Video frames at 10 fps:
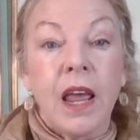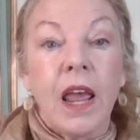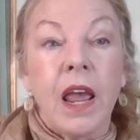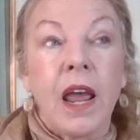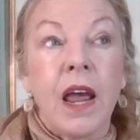
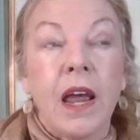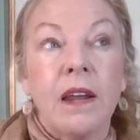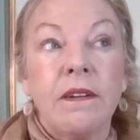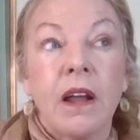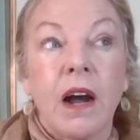
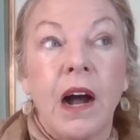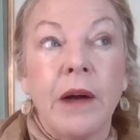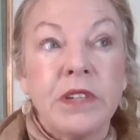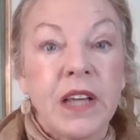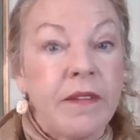and
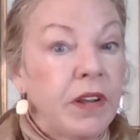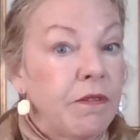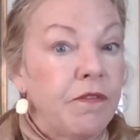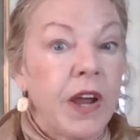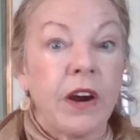I was having a
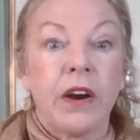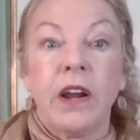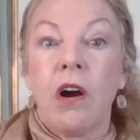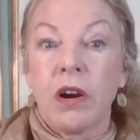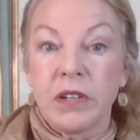very
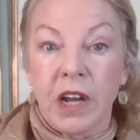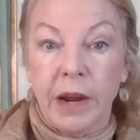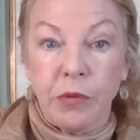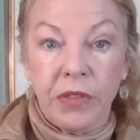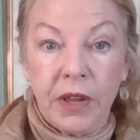hard
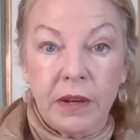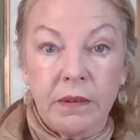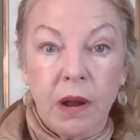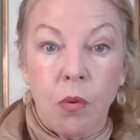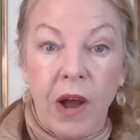time with it
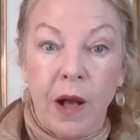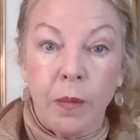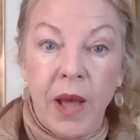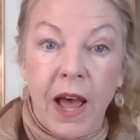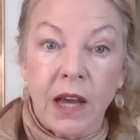a while
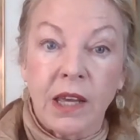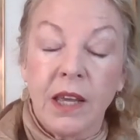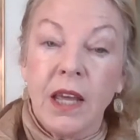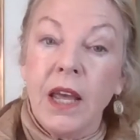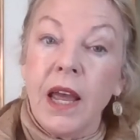back.
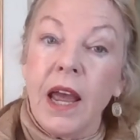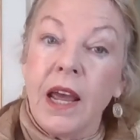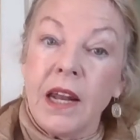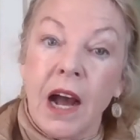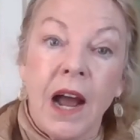
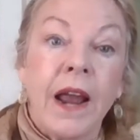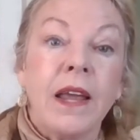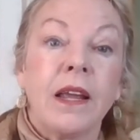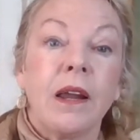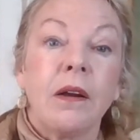And
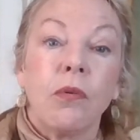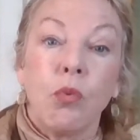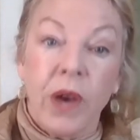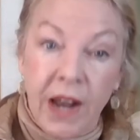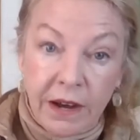I
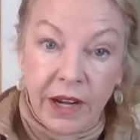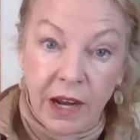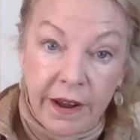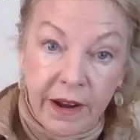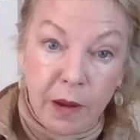went out and
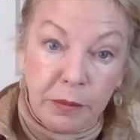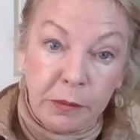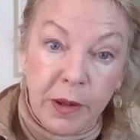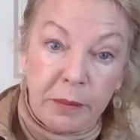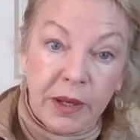got a couple
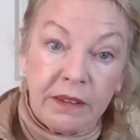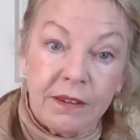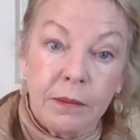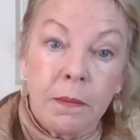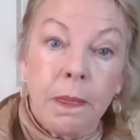of
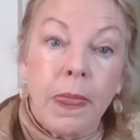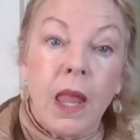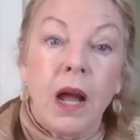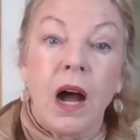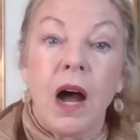puppies.
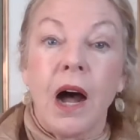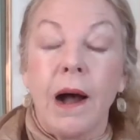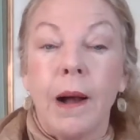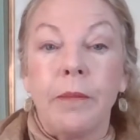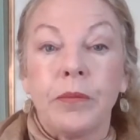
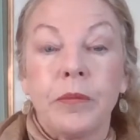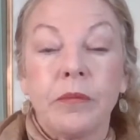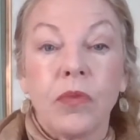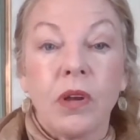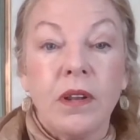Um,
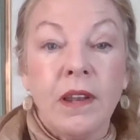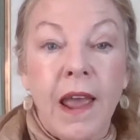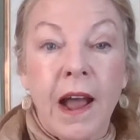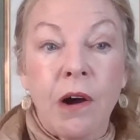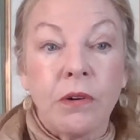
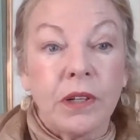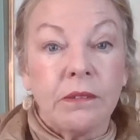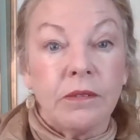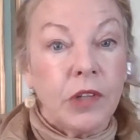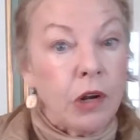Now,
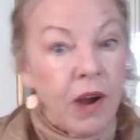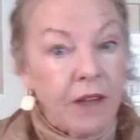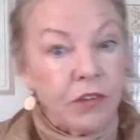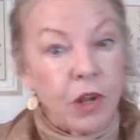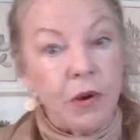you don't
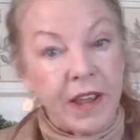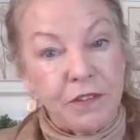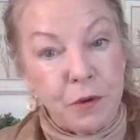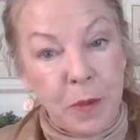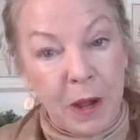have to go get
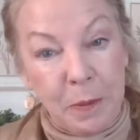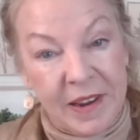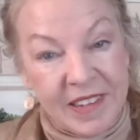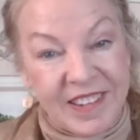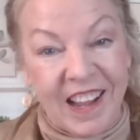two
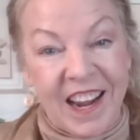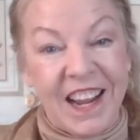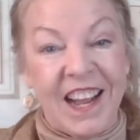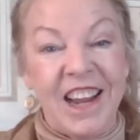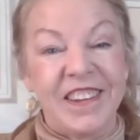puppies
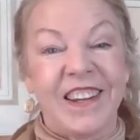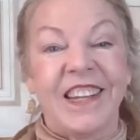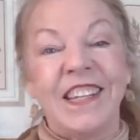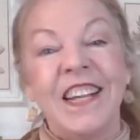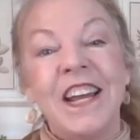like I did.